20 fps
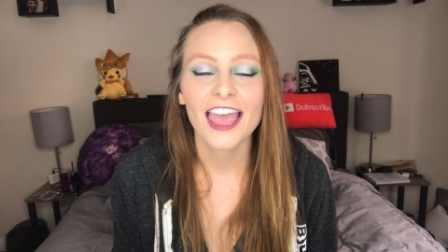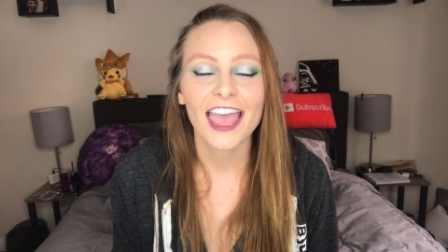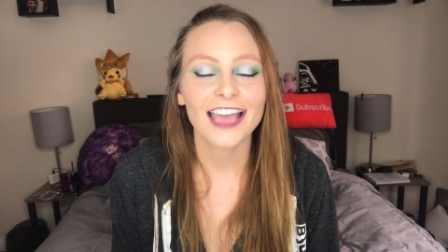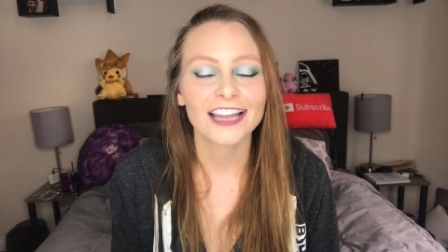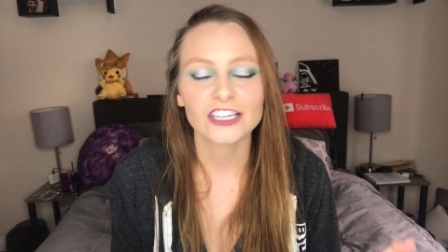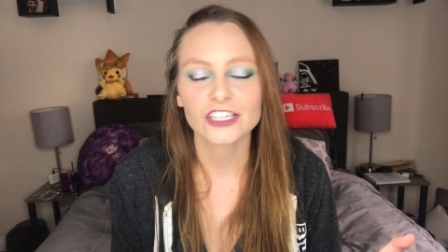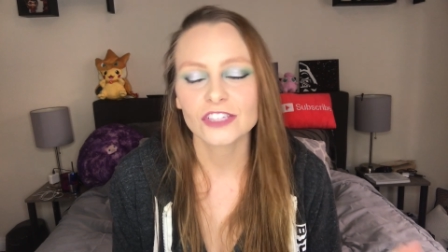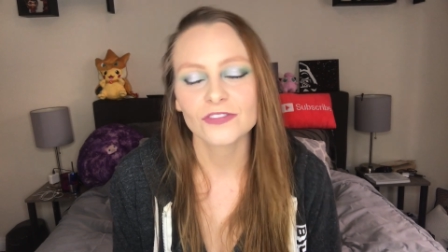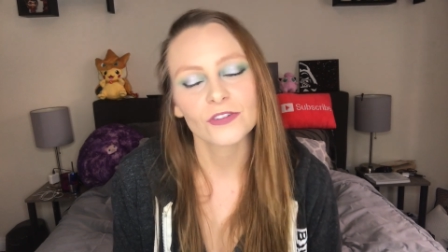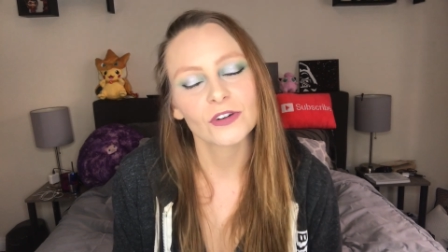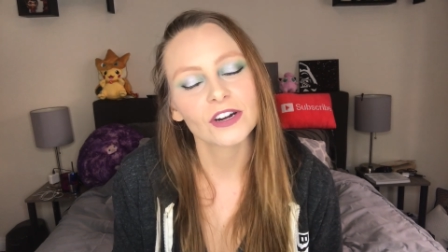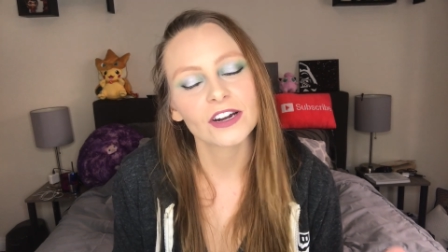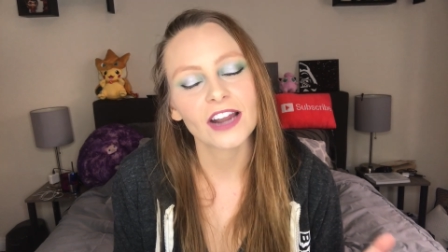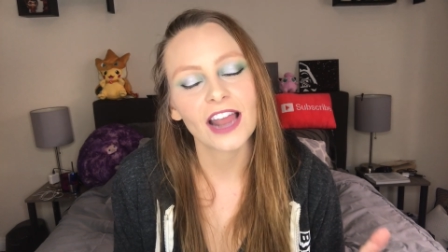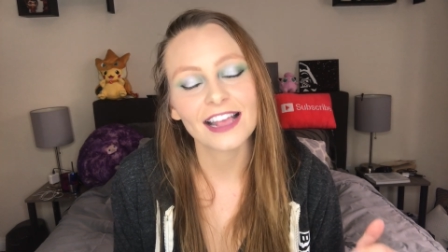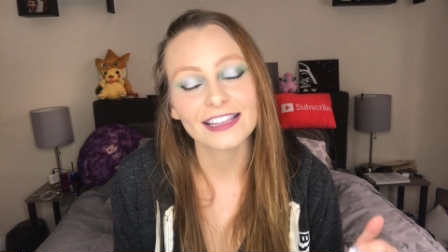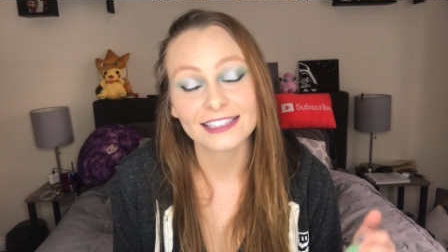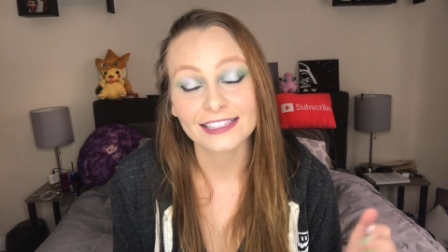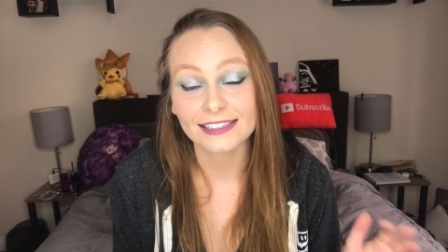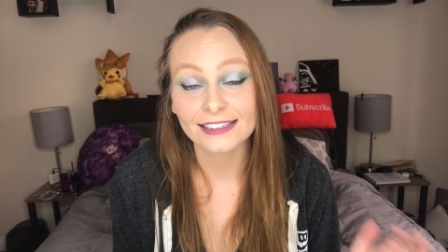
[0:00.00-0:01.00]
And just for
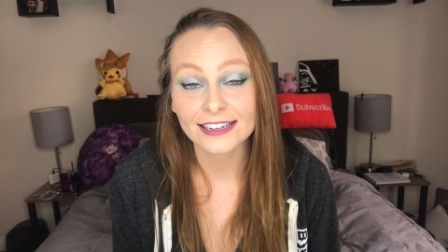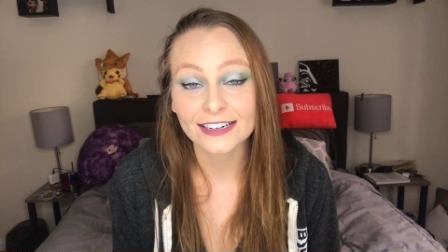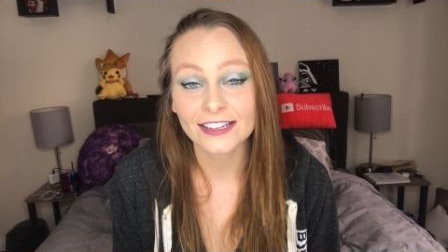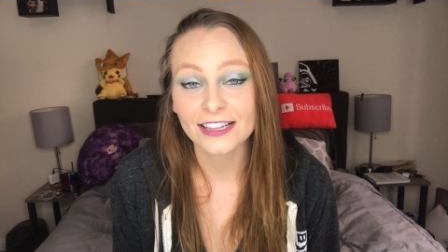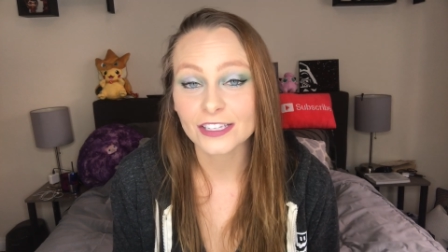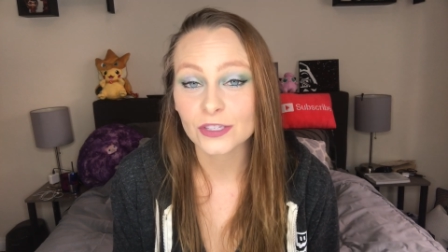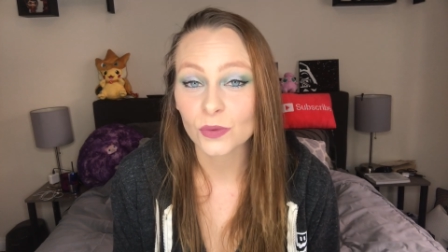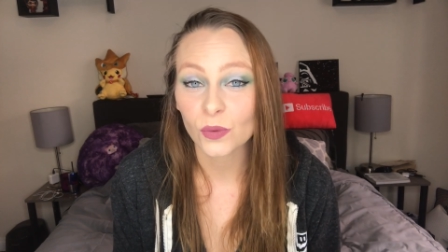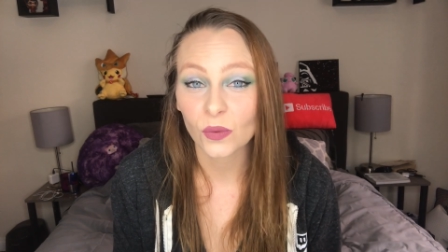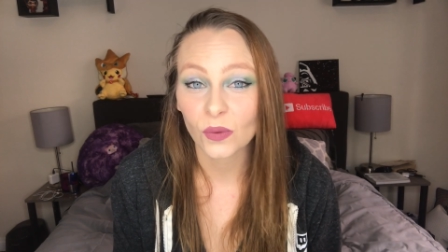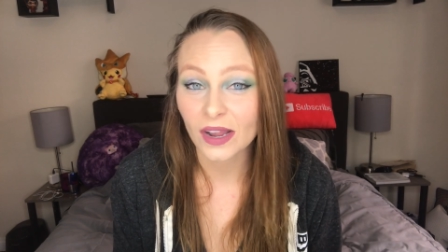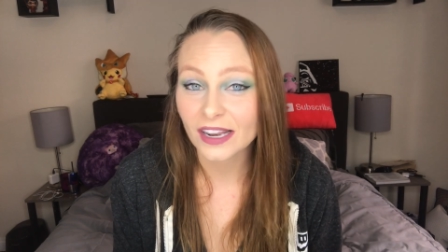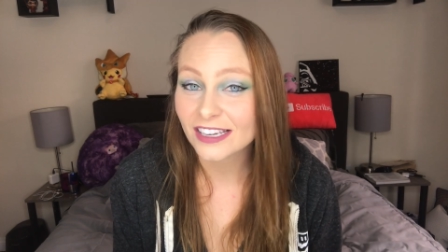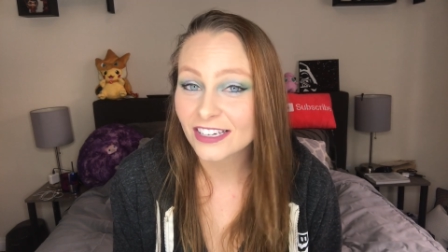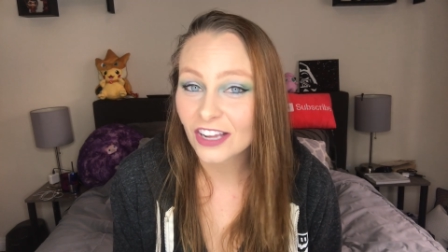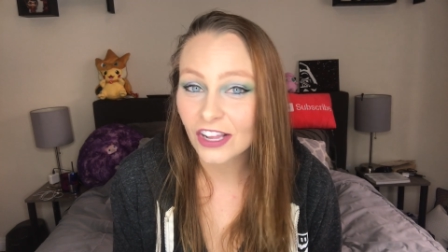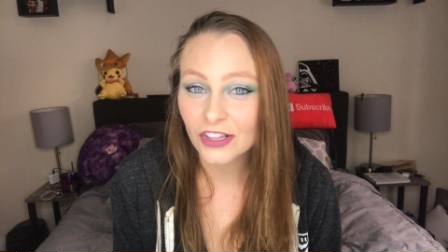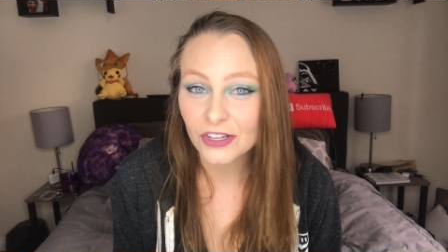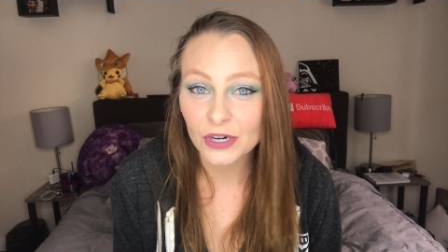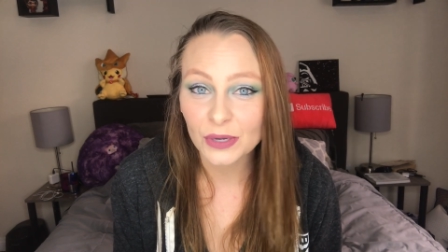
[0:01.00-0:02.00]
as little as one
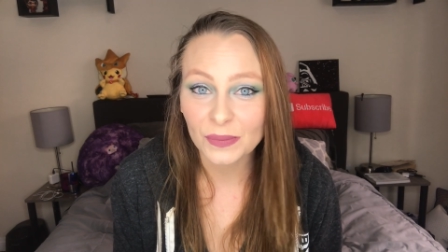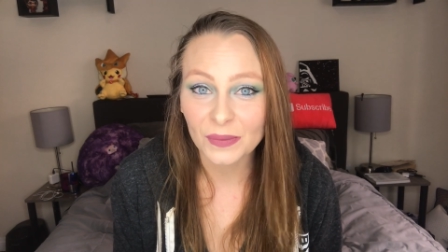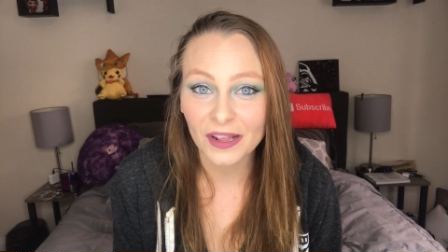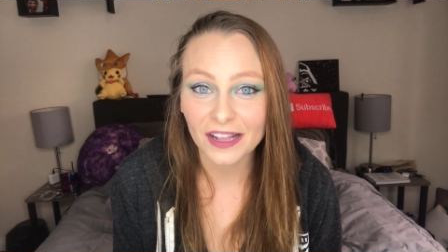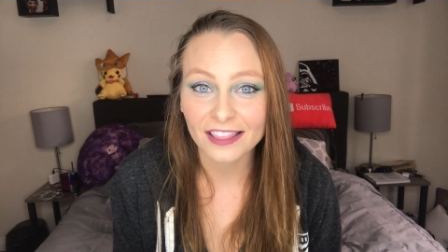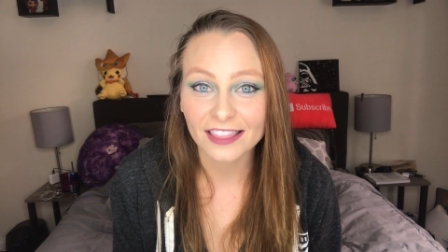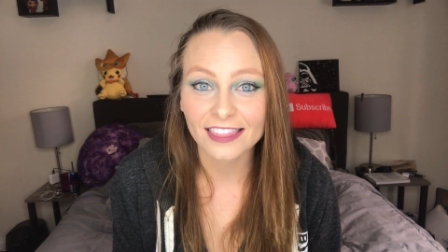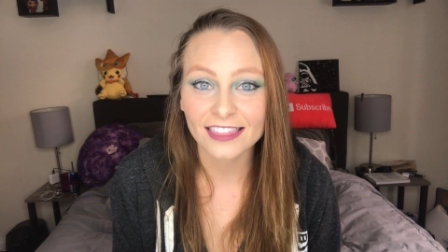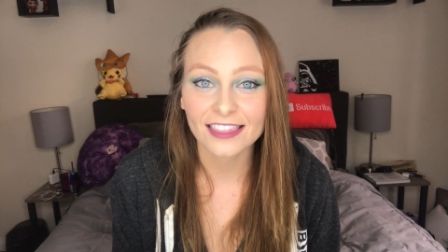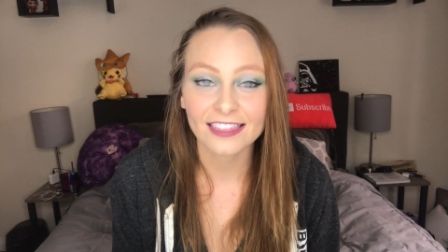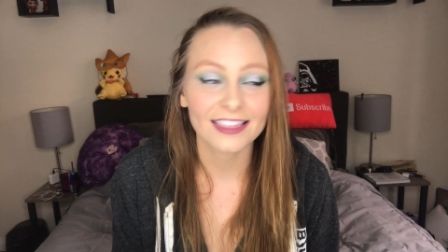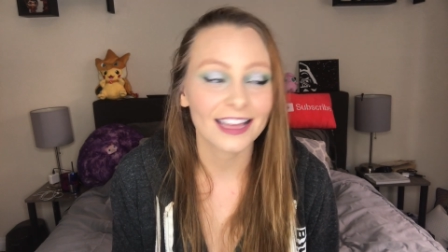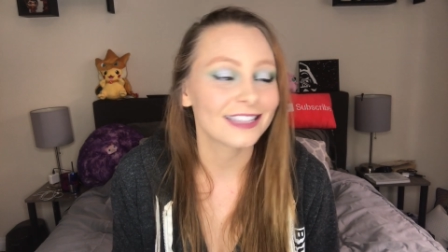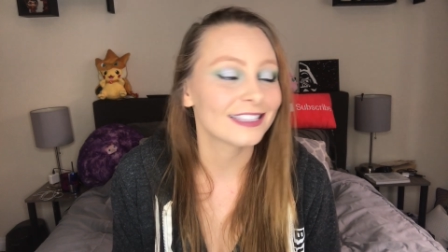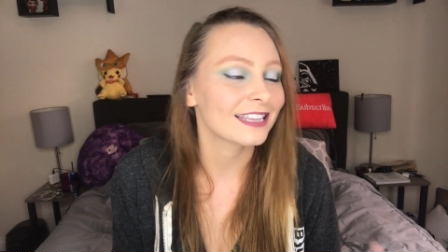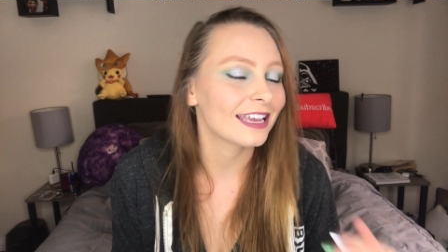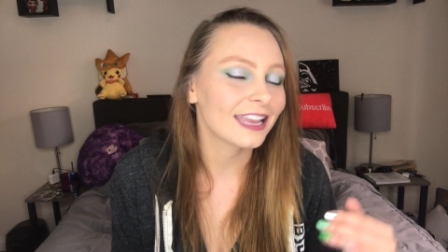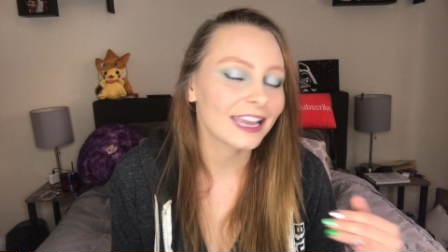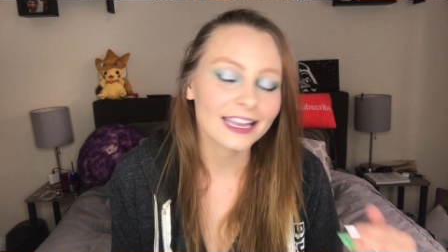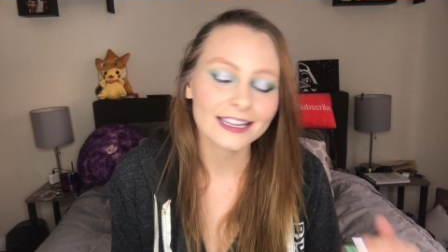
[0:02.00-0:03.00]
dollar a month,
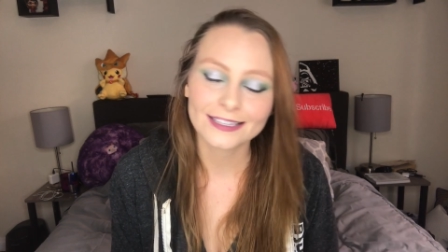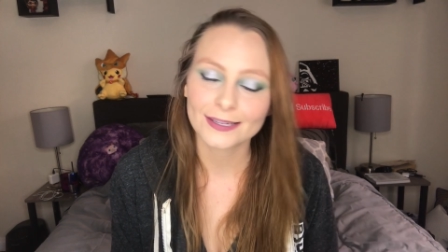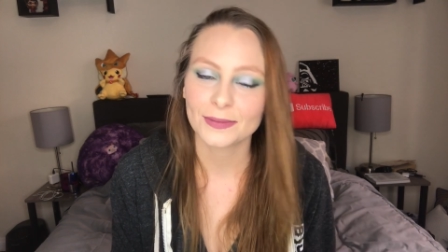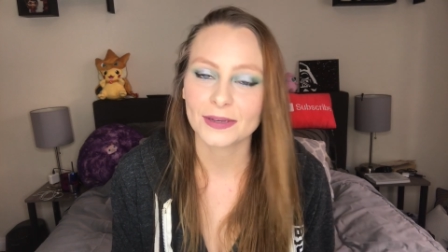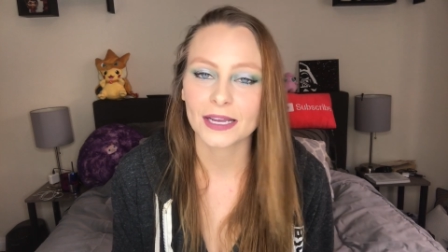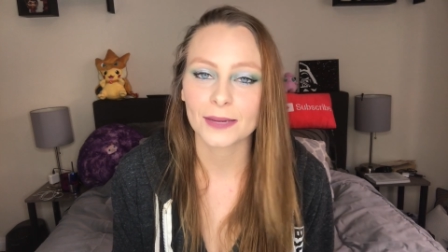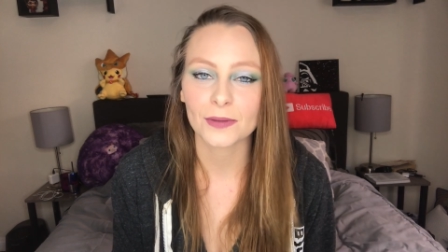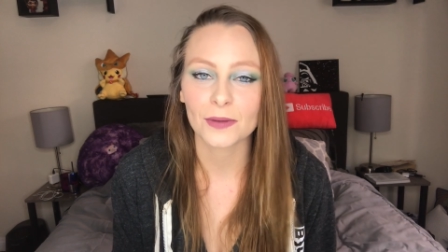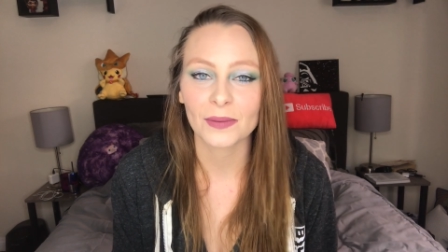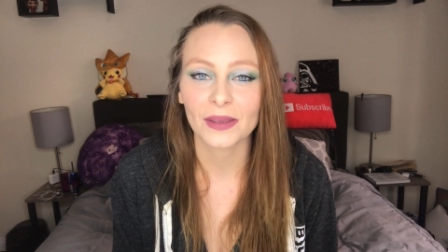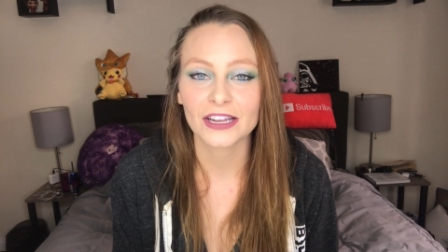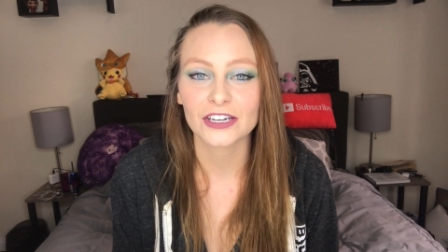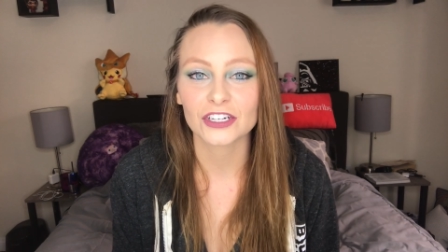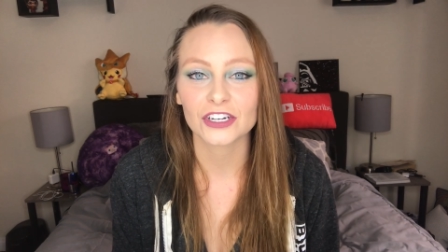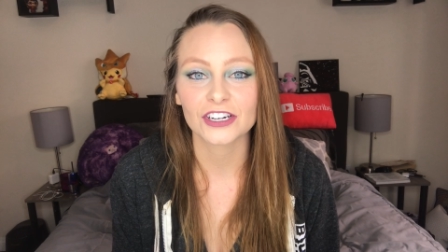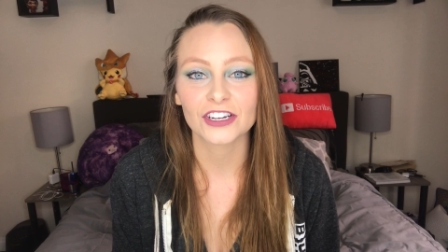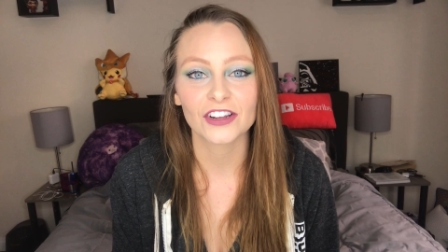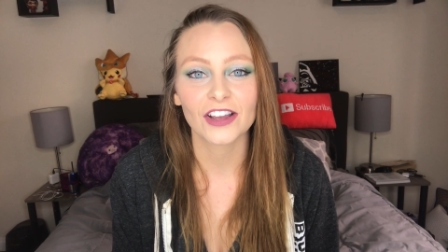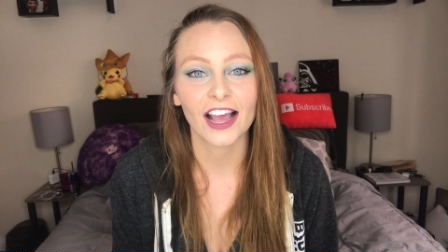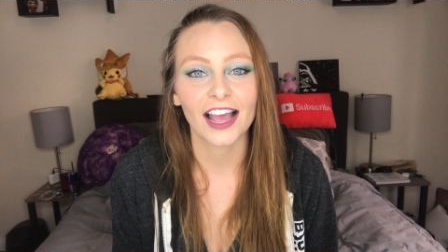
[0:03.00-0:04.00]
that's it to become a
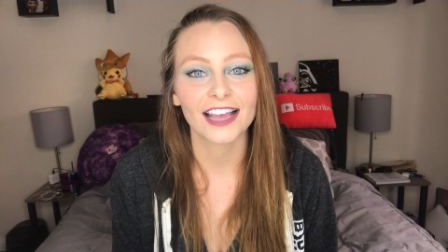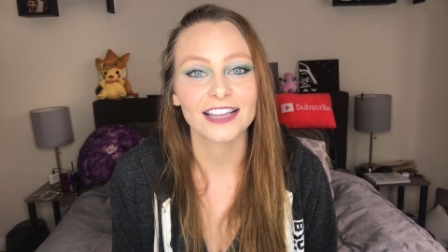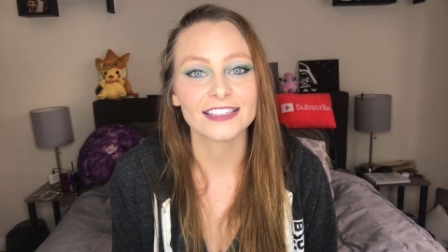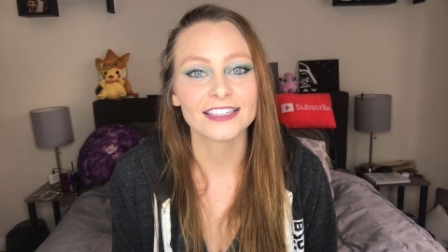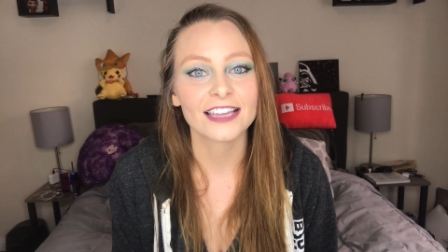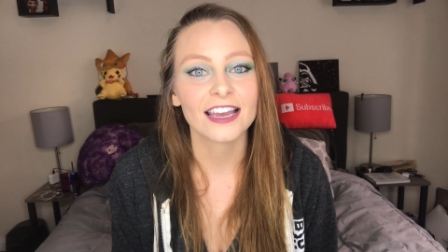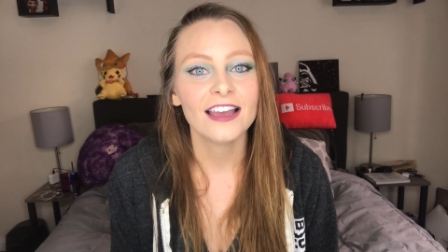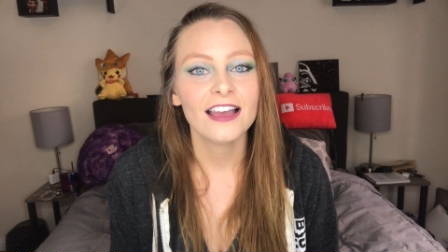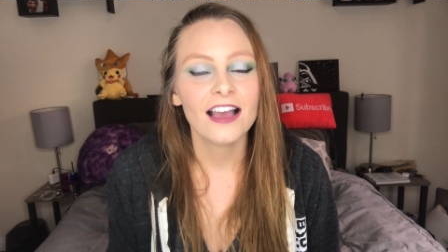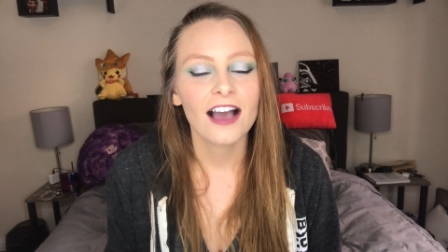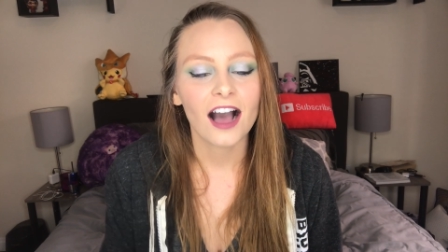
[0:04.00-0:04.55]
patron, you guys.